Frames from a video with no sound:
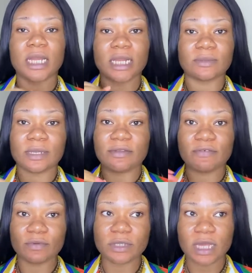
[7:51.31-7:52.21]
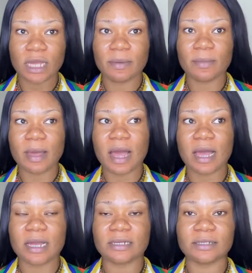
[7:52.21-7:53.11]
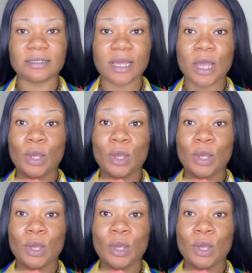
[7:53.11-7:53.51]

That's when the food came and